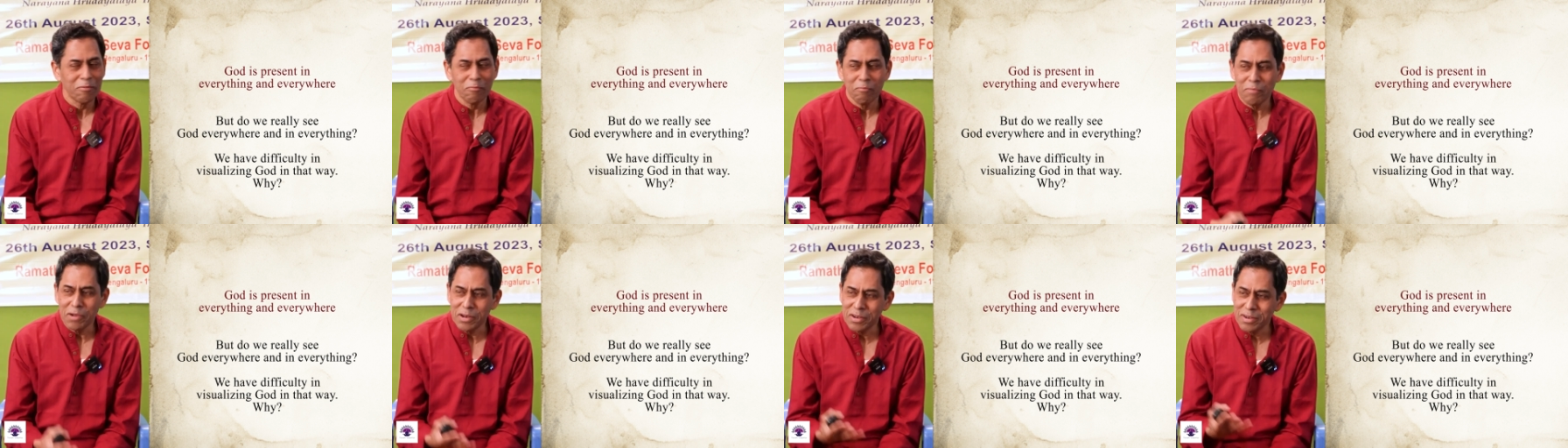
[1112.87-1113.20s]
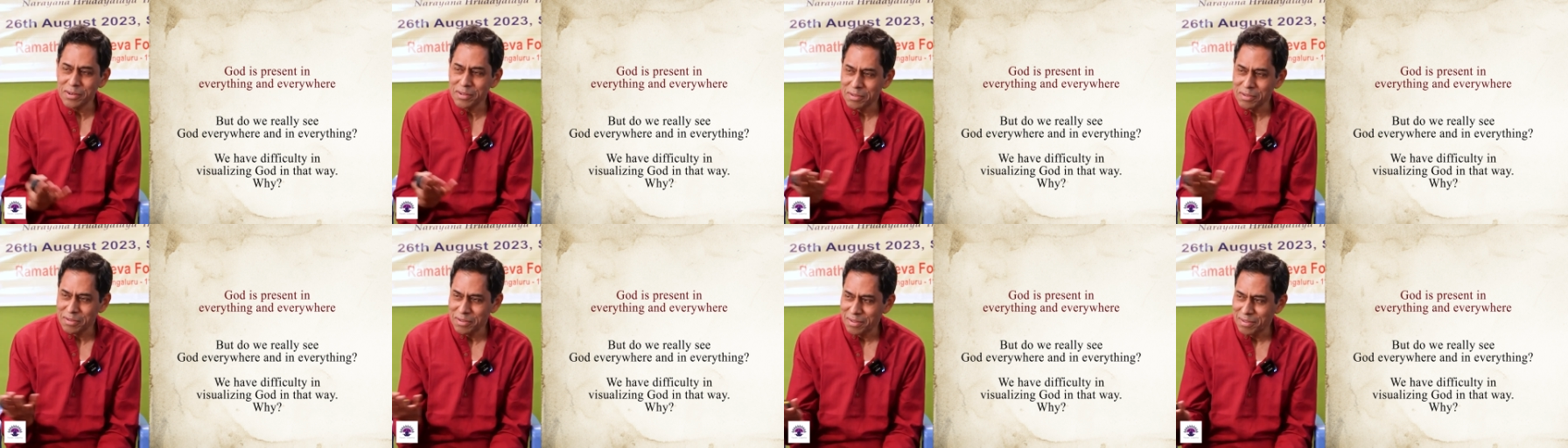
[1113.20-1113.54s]

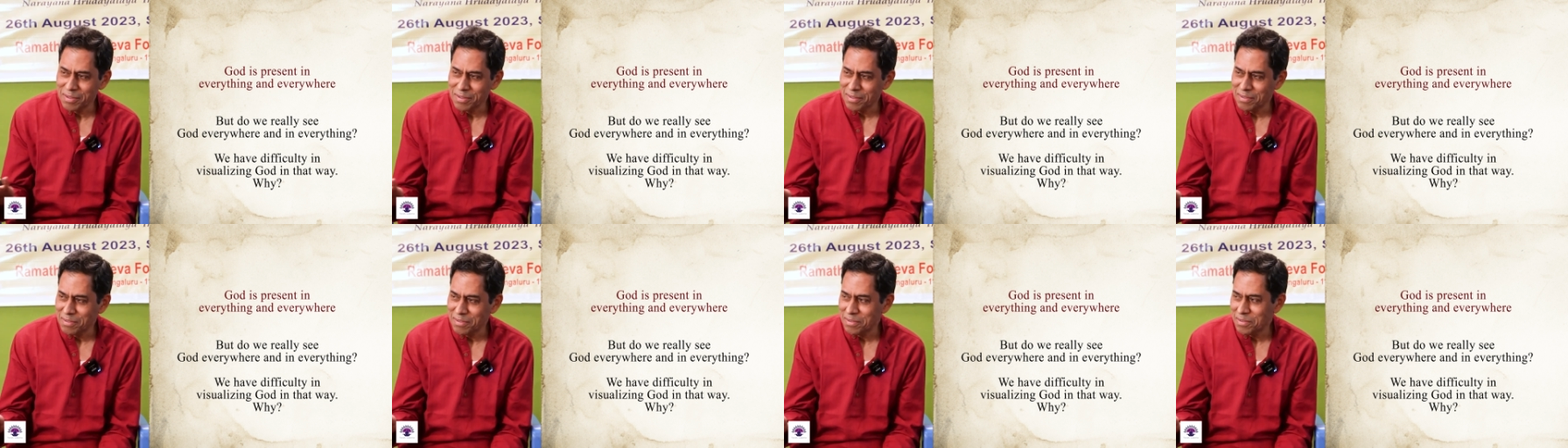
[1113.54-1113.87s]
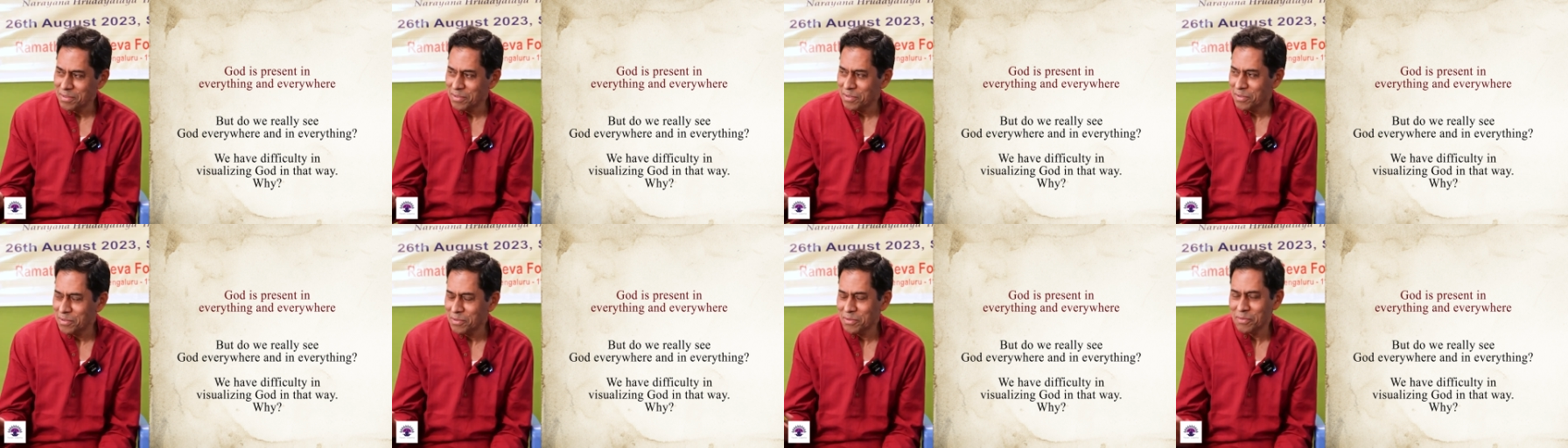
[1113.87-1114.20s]
But
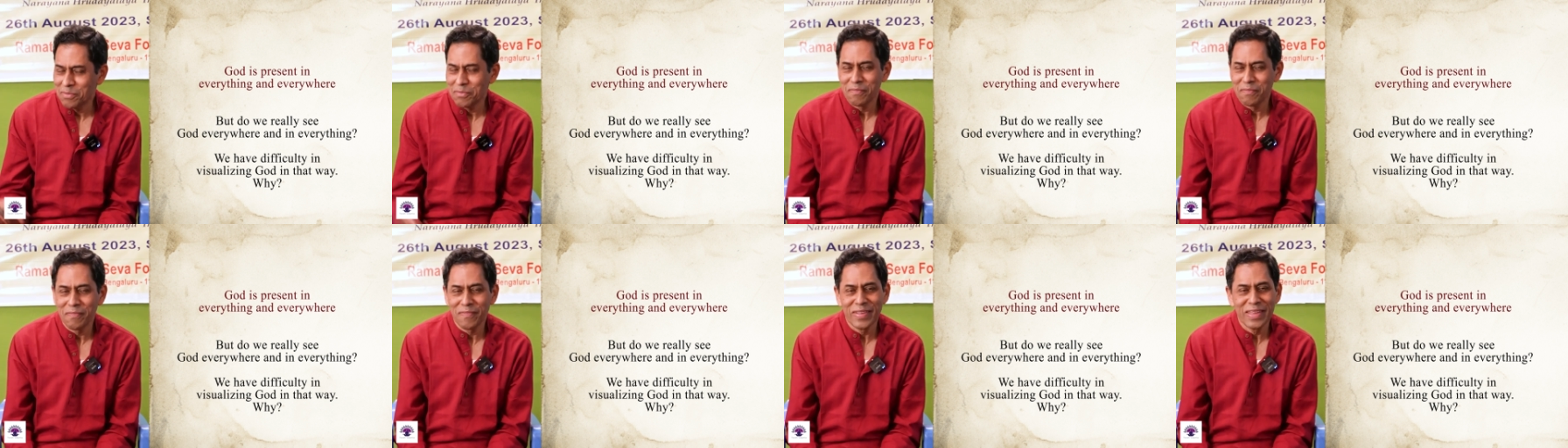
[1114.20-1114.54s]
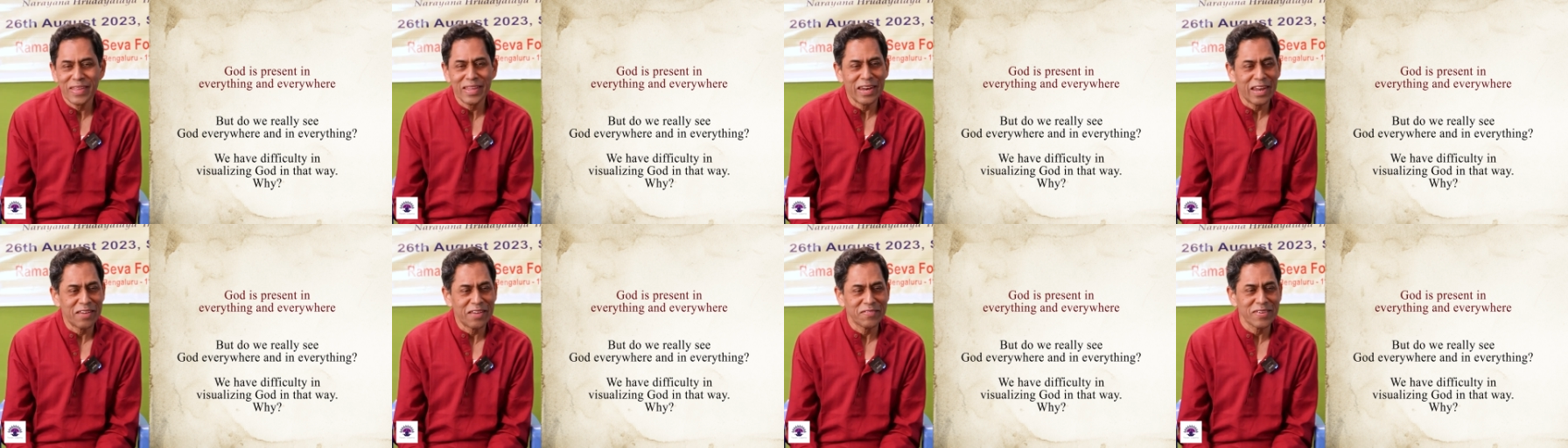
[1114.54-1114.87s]

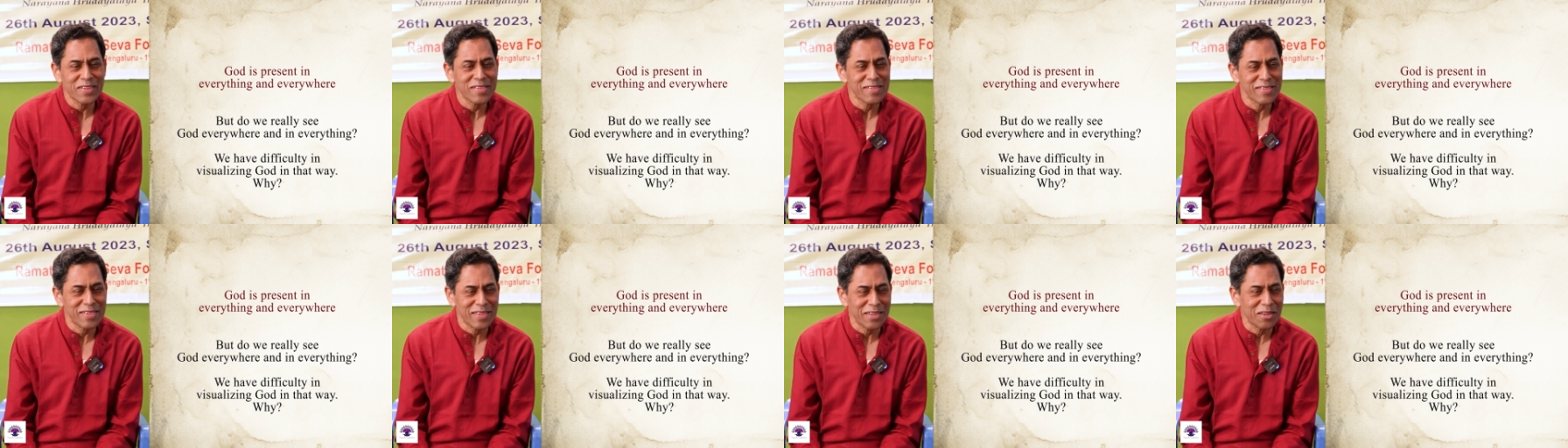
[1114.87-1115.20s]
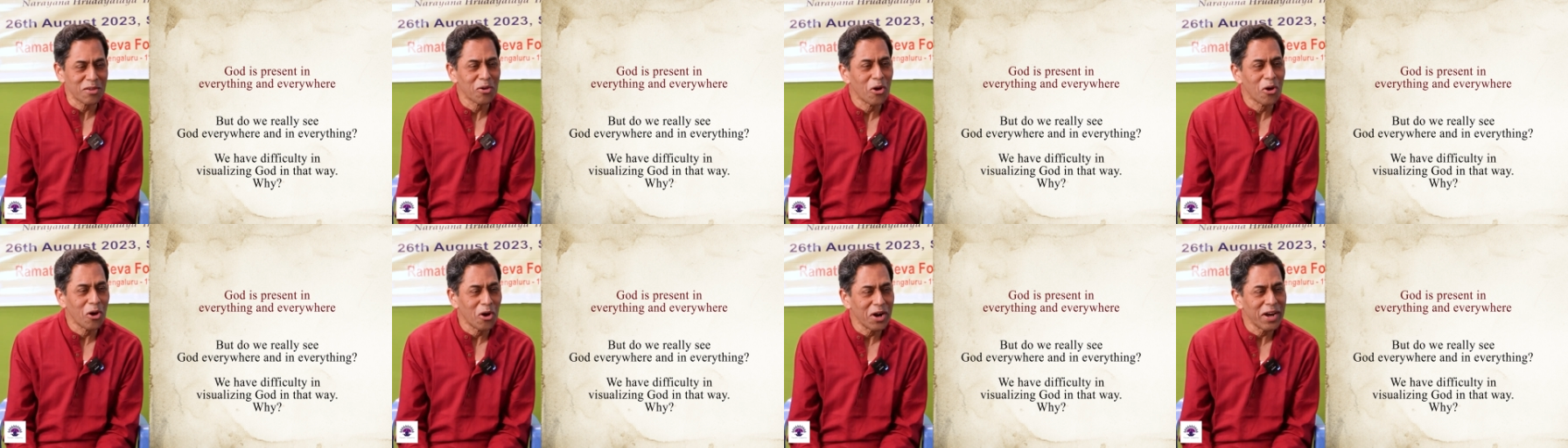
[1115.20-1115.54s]
we never see
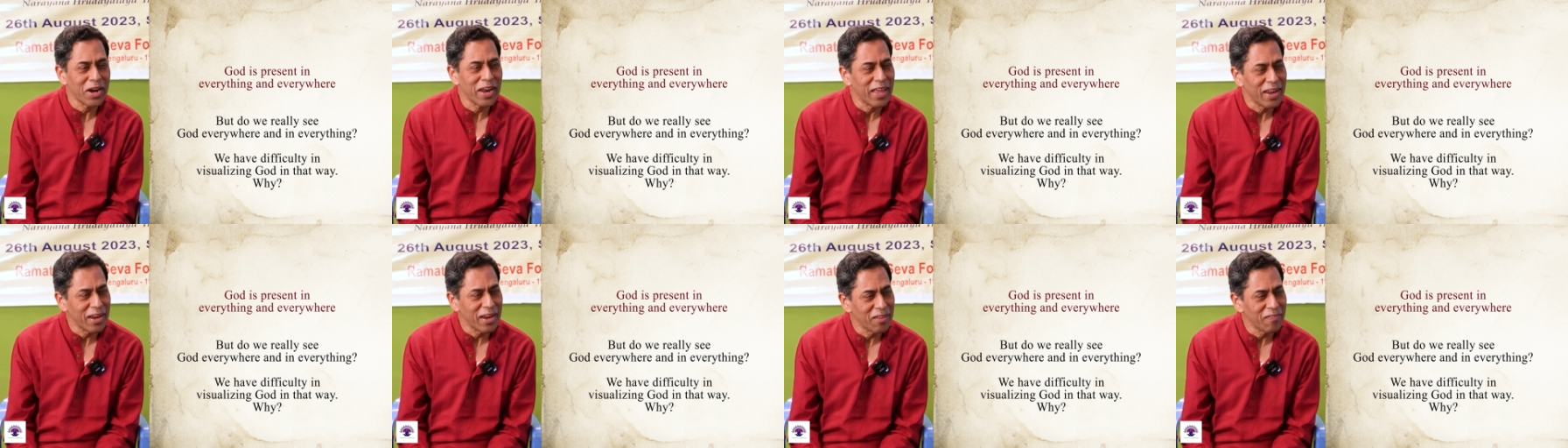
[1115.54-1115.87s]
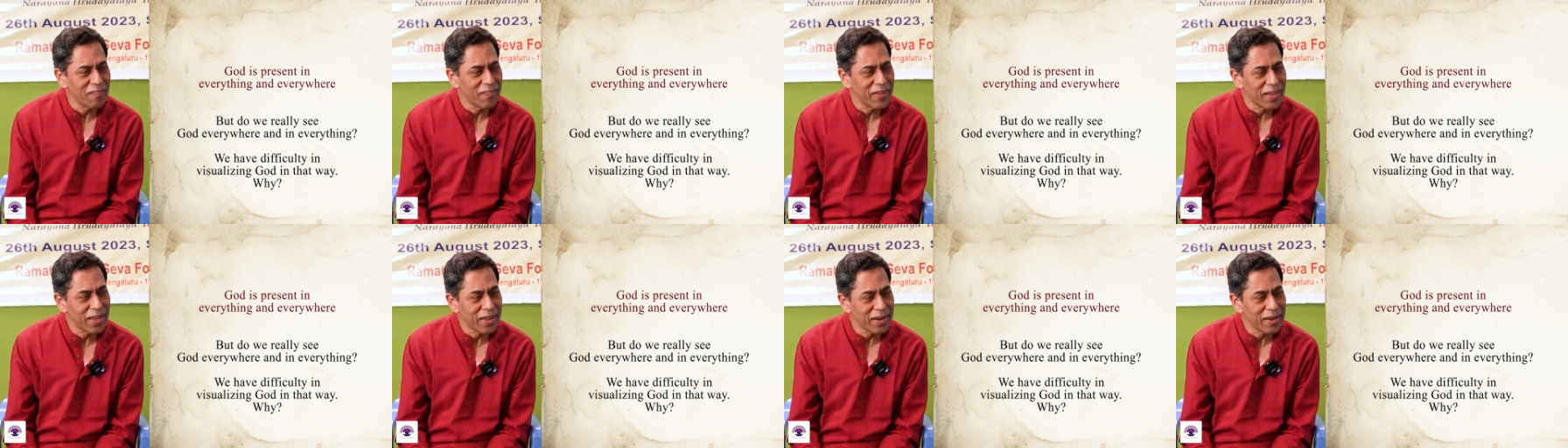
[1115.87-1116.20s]
God
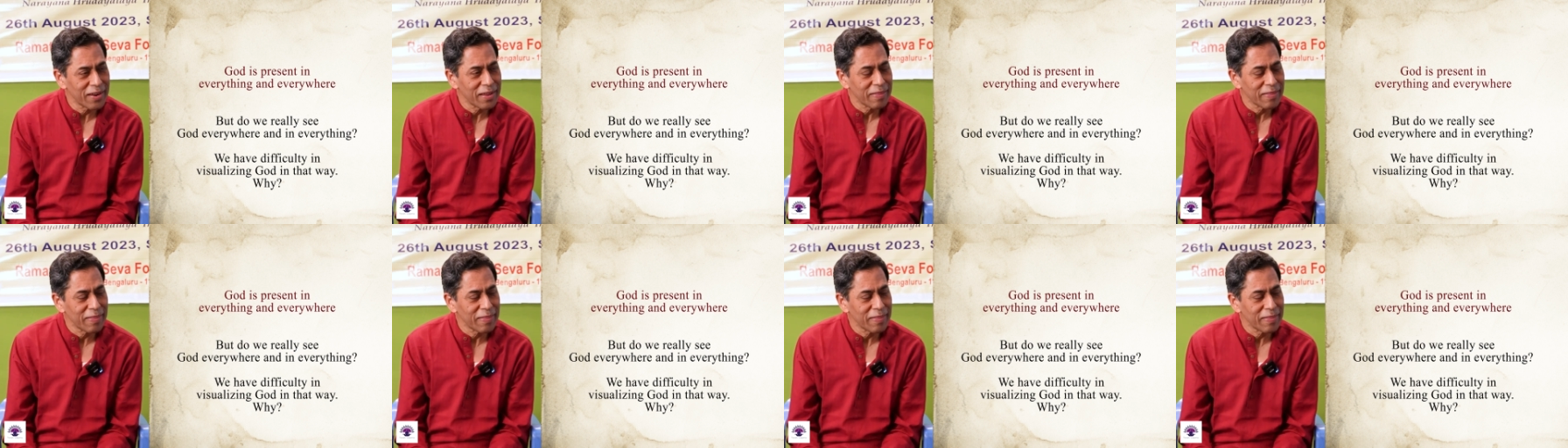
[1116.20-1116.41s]
anywhere.